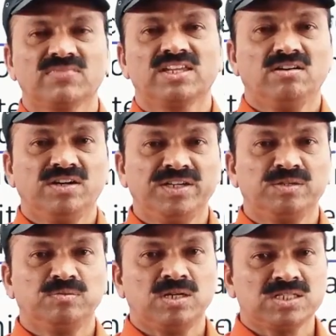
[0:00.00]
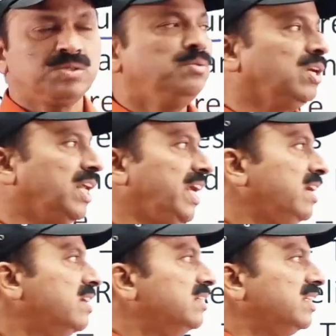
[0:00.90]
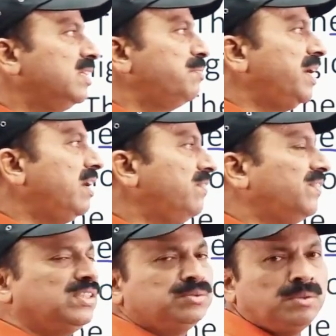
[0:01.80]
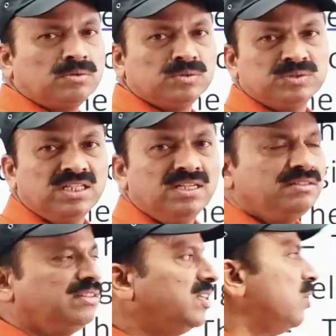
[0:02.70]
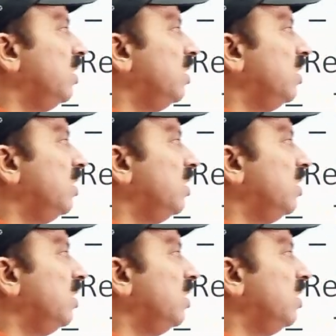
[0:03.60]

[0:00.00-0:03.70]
According to Vastu only, in the period of Ikshwakus, that